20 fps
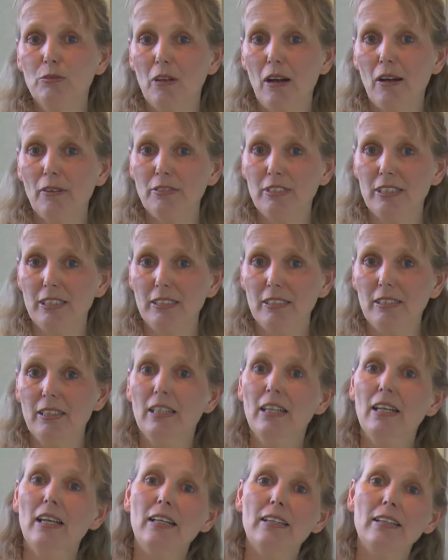graphs here
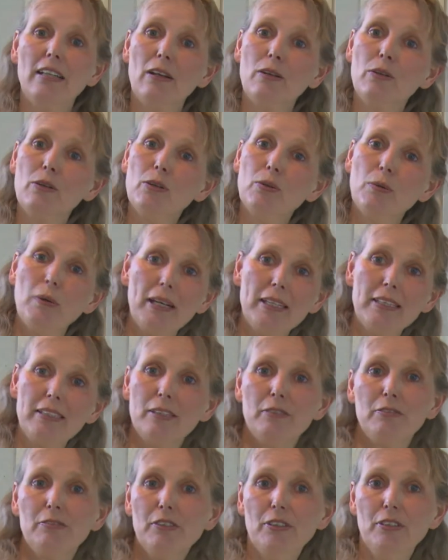that look quite
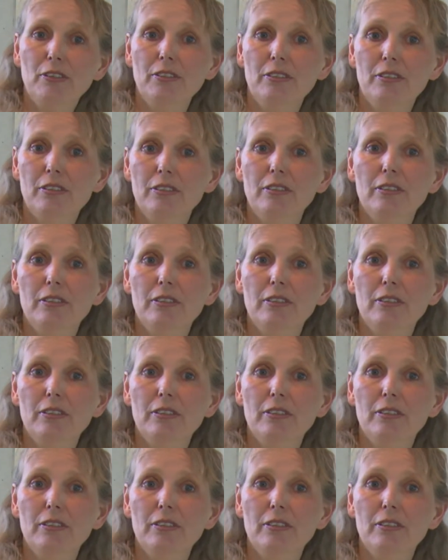different.